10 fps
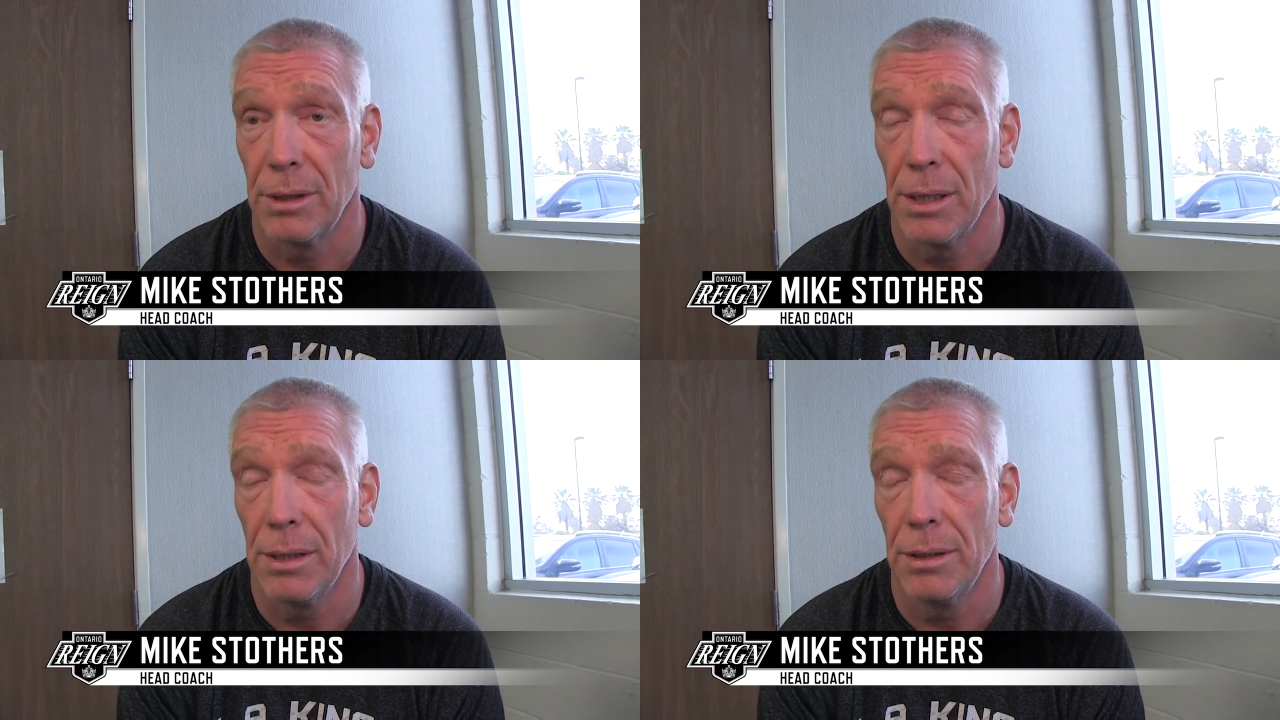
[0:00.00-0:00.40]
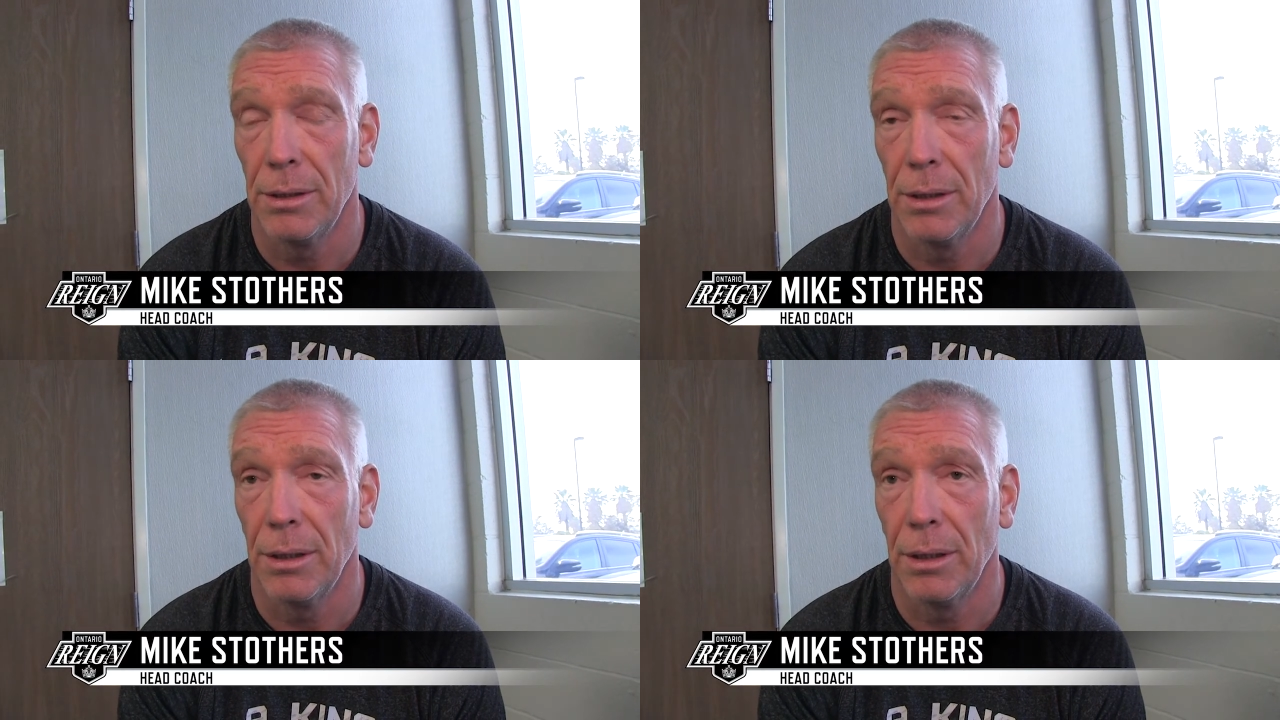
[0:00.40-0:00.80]

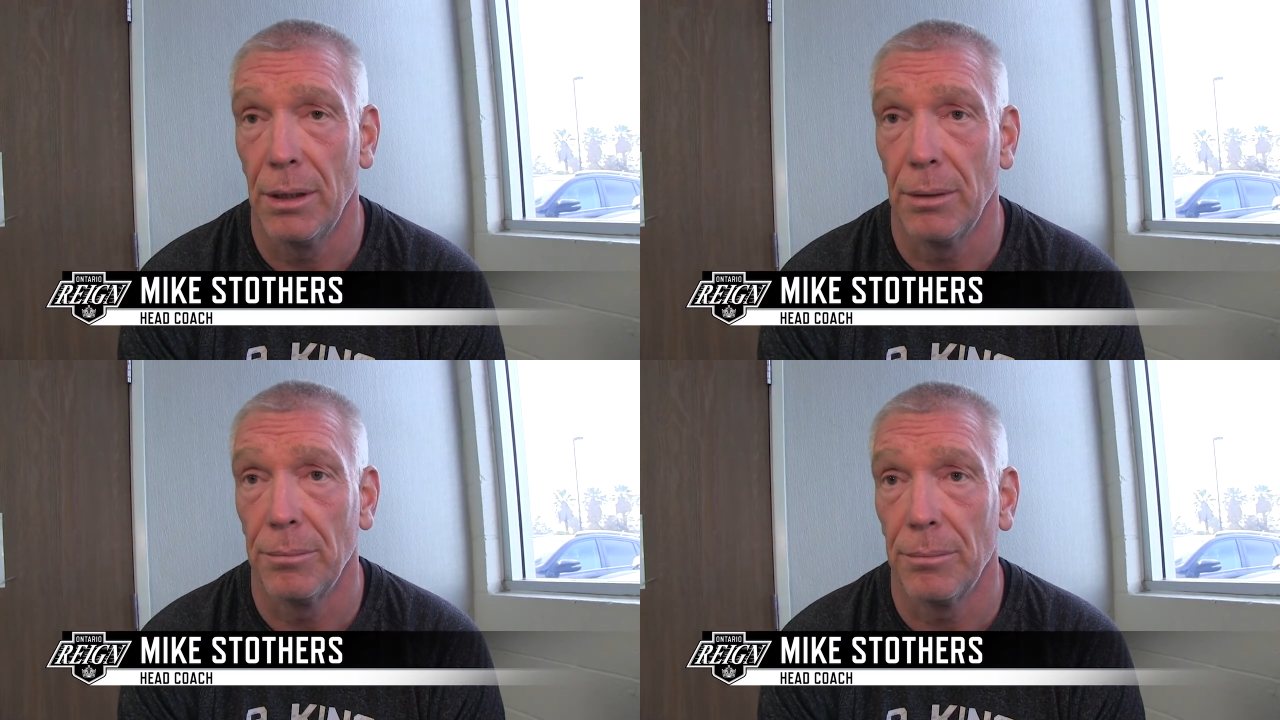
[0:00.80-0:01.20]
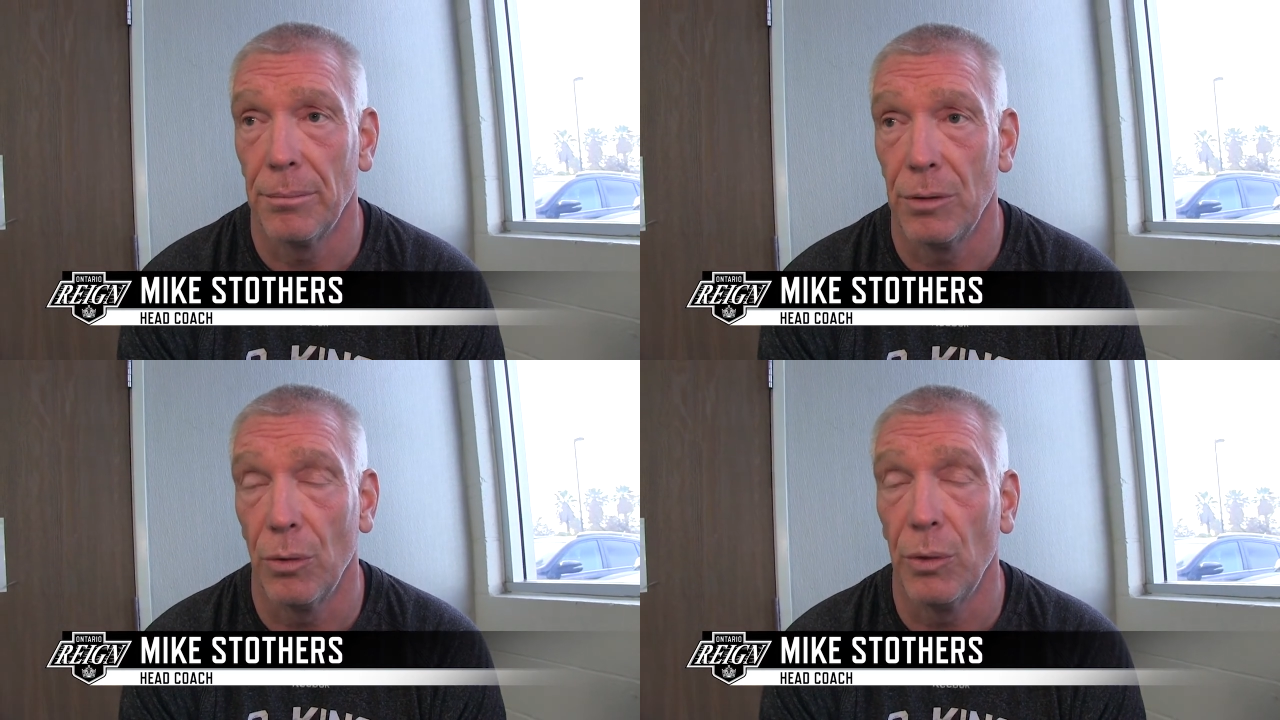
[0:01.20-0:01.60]
and um,
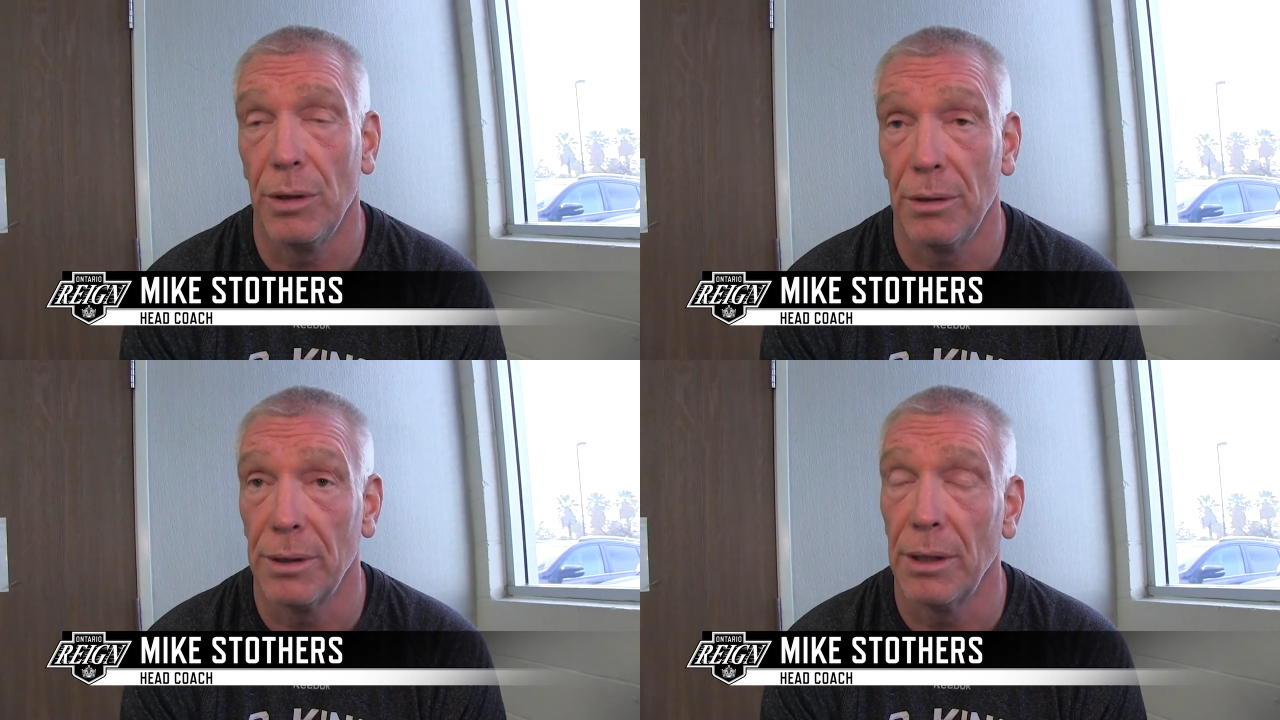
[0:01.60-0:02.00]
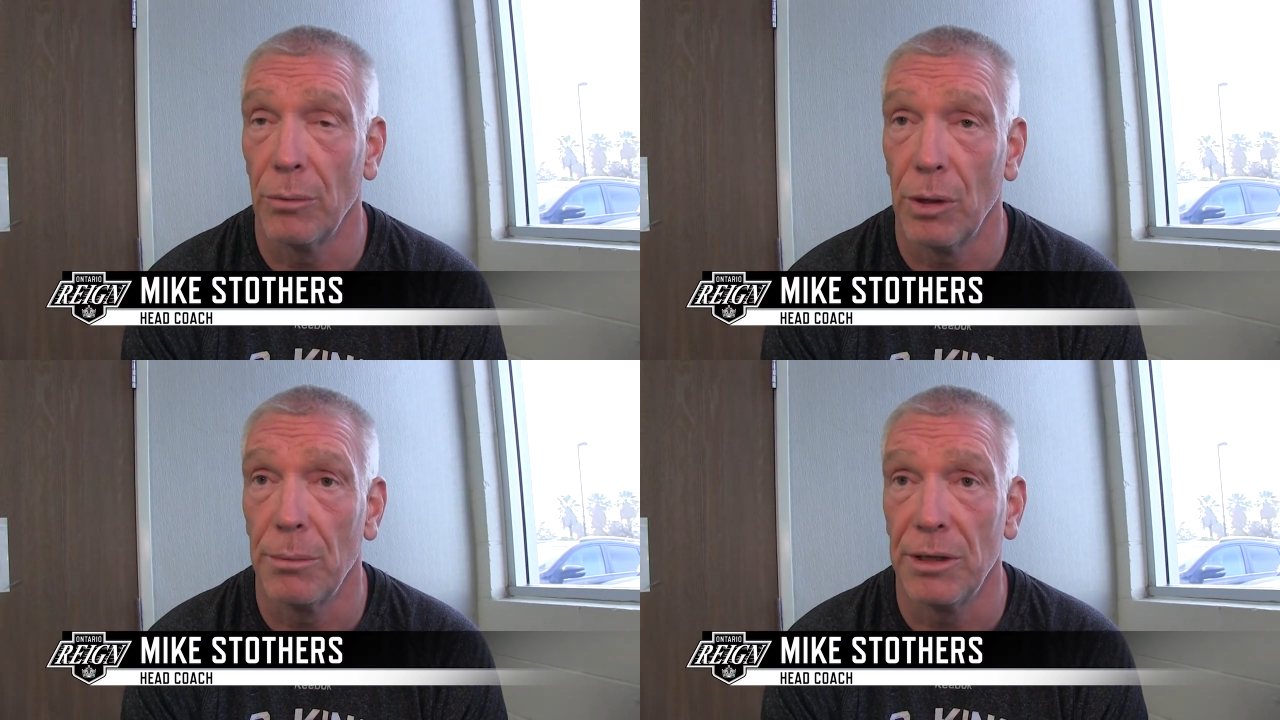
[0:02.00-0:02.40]
you know we again
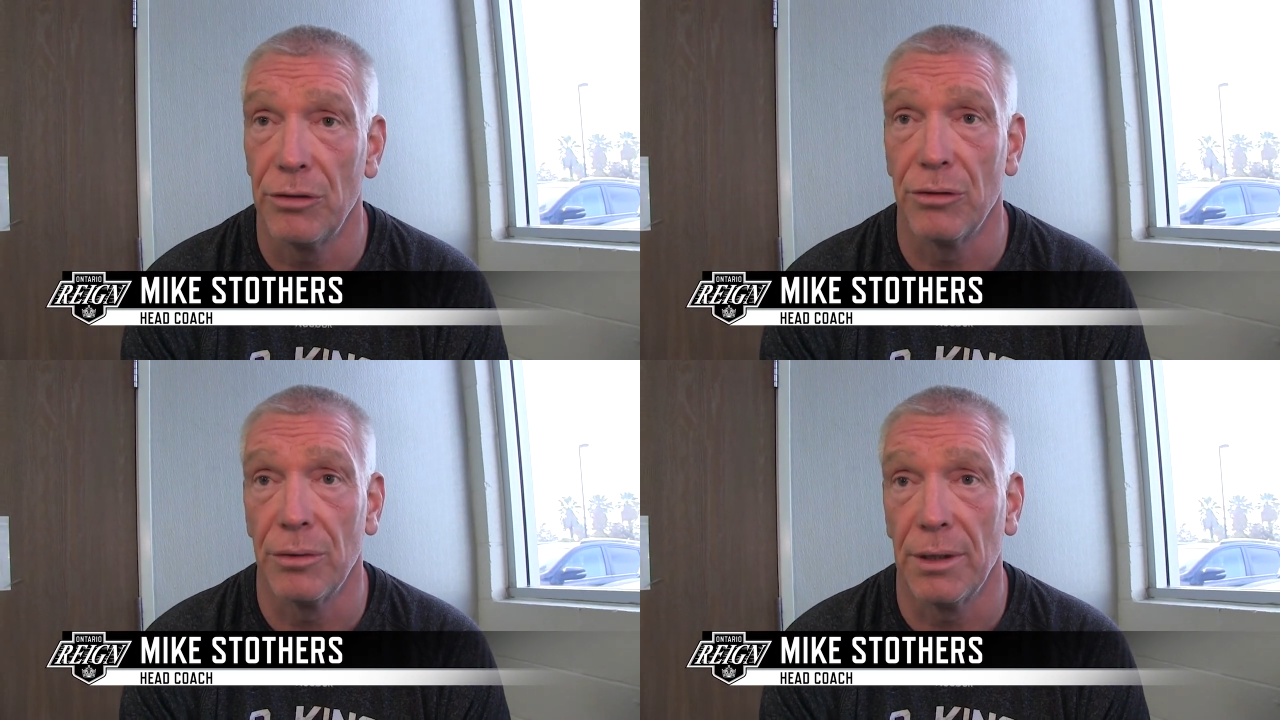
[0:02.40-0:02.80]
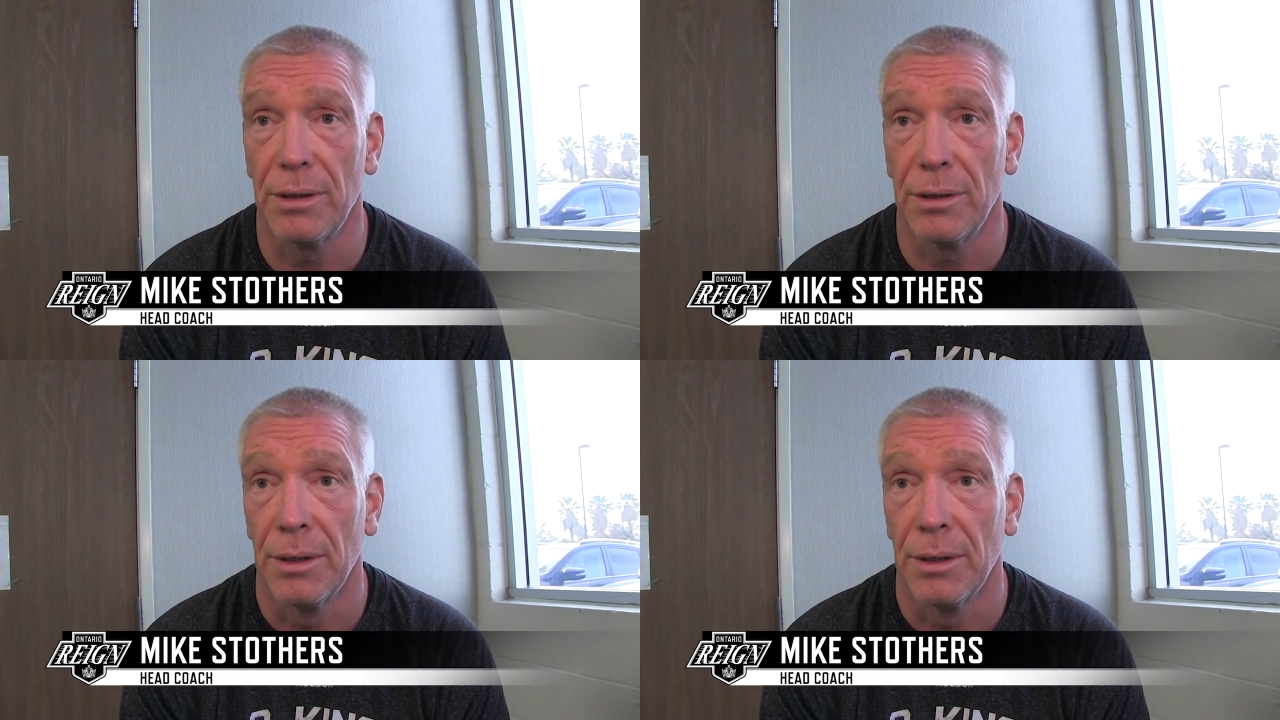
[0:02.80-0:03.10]
want to make sure that